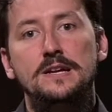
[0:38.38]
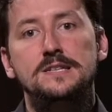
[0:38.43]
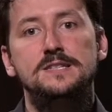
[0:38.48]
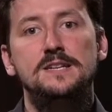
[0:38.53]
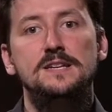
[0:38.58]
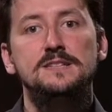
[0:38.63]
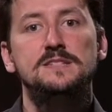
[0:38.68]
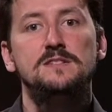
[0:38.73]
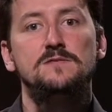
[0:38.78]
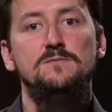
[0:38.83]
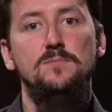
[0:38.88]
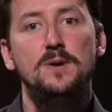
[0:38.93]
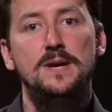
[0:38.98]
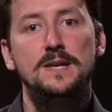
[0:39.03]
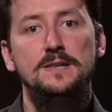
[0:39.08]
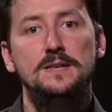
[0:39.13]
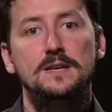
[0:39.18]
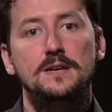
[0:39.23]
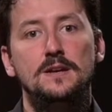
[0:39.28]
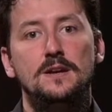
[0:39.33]
excessive
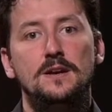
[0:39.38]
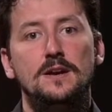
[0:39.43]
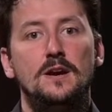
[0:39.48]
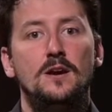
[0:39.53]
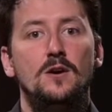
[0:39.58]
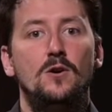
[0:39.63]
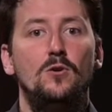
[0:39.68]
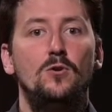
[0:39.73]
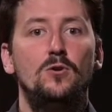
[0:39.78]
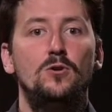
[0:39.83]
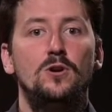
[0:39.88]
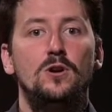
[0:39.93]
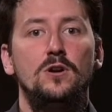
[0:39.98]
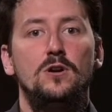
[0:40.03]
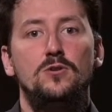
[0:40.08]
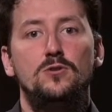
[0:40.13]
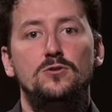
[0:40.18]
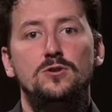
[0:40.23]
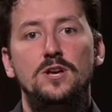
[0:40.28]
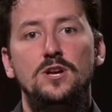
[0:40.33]
bending or
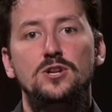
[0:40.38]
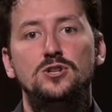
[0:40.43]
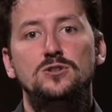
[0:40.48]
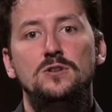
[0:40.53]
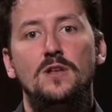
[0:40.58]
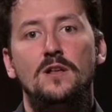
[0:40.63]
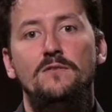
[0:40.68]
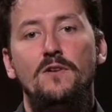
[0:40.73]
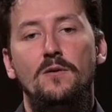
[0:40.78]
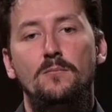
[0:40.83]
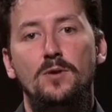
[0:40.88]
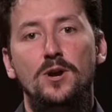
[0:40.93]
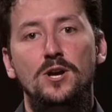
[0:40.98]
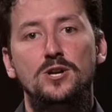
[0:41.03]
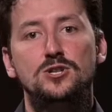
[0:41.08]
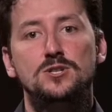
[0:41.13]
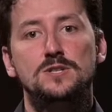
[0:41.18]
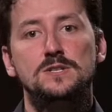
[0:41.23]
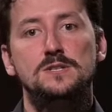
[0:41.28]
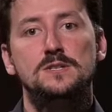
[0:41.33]
rotational
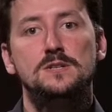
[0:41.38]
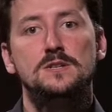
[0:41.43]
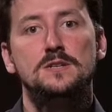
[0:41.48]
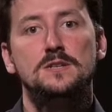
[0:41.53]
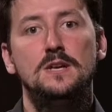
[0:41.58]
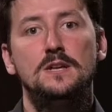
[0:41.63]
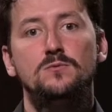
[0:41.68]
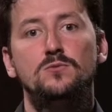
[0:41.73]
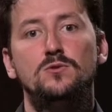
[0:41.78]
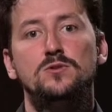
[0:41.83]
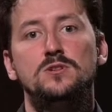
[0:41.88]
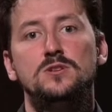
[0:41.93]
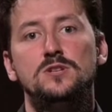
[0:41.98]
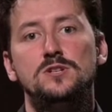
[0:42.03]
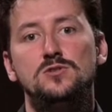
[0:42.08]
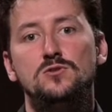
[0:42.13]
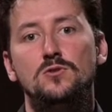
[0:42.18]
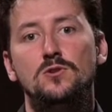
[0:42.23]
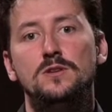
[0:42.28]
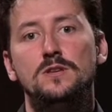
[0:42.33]
vibrations that would
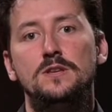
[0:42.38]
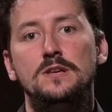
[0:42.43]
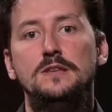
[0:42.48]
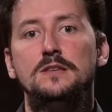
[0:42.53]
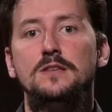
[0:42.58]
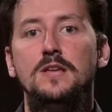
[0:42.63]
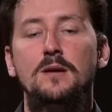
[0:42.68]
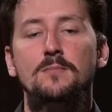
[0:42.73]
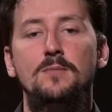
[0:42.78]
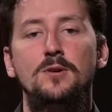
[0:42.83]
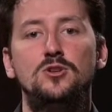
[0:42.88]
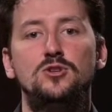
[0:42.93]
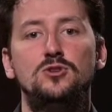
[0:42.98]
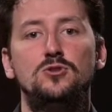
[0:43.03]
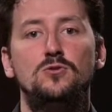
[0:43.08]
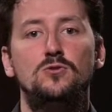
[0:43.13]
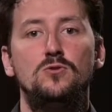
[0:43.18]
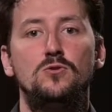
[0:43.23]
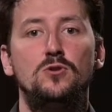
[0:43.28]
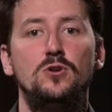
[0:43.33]
result in
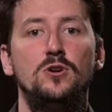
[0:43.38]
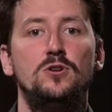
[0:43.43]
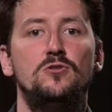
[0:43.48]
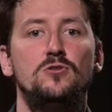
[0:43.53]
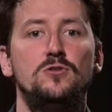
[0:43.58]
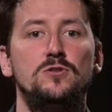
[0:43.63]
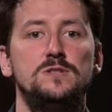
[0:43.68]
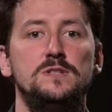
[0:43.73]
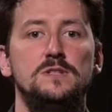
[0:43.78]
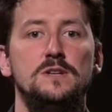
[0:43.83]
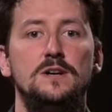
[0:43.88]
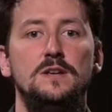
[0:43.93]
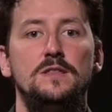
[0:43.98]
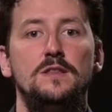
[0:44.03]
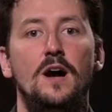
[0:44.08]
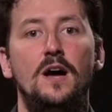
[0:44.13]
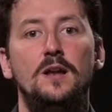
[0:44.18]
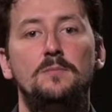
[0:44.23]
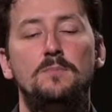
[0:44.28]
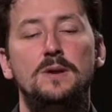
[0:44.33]
damage or cause
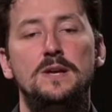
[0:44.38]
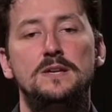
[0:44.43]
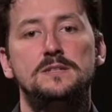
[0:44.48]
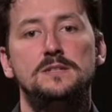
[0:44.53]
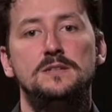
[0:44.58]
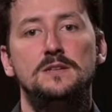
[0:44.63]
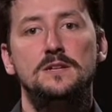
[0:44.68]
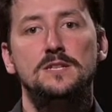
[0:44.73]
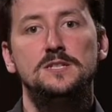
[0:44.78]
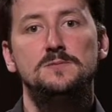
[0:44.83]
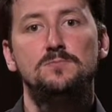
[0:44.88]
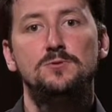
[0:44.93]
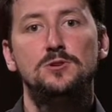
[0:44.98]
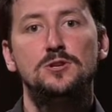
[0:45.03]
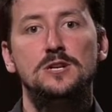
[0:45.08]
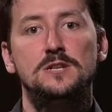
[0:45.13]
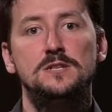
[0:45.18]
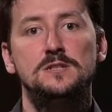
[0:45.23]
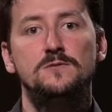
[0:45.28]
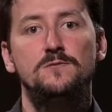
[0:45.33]
an unpleasant
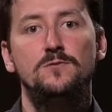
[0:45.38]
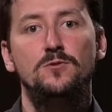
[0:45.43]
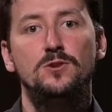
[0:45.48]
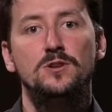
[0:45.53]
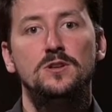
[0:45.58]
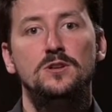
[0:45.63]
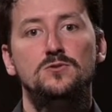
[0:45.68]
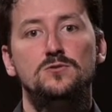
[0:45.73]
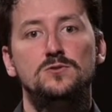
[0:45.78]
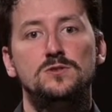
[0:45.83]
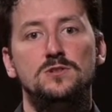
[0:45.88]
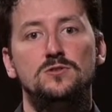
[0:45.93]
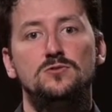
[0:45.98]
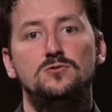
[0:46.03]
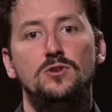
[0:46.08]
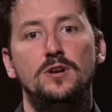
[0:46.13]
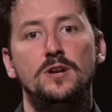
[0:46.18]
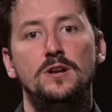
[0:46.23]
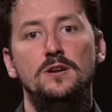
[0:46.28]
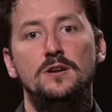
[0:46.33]
experience for the user
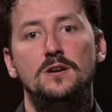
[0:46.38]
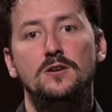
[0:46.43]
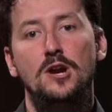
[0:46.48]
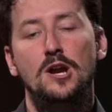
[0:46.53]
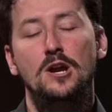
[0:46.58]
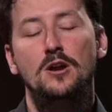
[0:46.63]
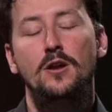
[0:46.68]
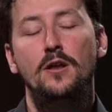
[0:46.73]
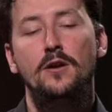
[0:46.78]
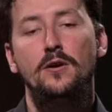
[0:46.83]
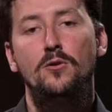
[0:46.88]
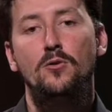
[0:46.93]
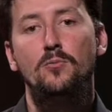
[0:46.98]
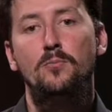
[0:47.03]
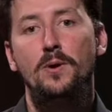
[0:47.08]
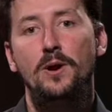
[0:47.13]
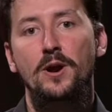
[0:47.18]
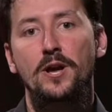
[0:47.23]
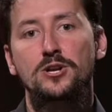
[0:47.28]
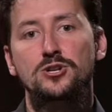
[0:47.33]
during regular
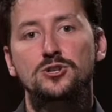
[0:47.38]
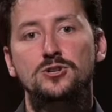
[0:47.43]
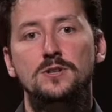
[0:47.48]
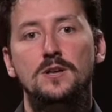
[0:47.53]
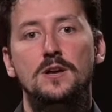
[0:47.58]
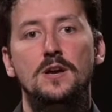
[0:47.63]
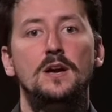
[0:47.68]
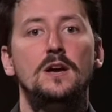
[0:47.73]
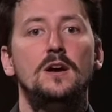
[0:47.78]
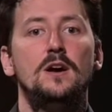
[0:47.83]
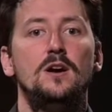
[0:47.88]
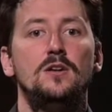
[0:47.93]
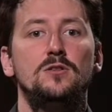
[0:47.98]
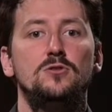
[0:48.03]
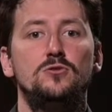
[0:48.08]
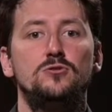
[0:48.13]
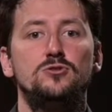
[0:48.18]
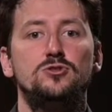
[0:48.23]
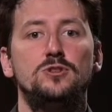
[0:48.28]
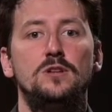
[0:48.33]
operation,
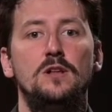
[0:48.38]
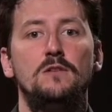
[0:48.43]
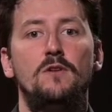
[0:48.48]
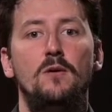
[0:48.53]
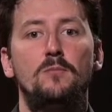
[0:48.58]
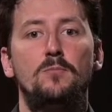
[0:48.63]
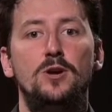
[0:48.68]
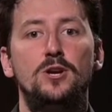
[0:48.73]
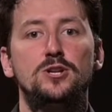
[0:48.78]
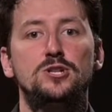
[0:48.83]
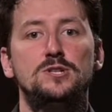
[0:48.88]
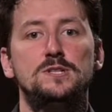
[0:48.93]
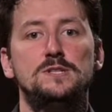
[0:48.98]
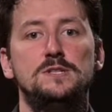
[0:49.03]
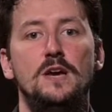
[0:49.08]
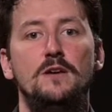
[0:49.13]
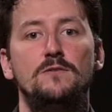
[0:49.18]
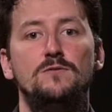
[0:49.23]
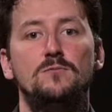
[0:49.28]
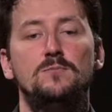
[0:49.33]
torsional
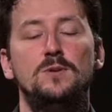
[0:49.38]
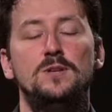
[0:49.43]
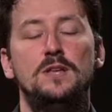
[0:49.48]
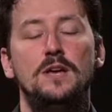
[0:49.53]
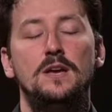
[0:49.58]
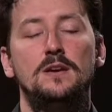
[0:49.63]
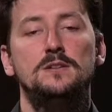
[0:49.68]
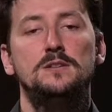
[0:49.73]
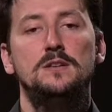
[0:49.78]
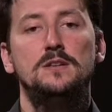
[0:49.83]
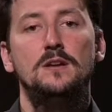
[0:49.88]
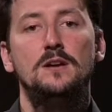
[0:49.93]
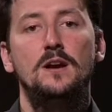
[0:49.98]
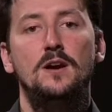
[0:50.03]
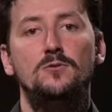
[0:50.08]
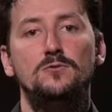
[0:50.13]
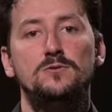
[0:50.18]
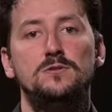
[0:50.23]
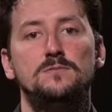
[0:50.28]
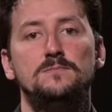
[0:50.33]
vibrations have to be taken in
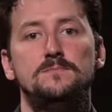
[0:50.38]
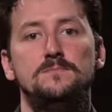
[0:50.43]
account.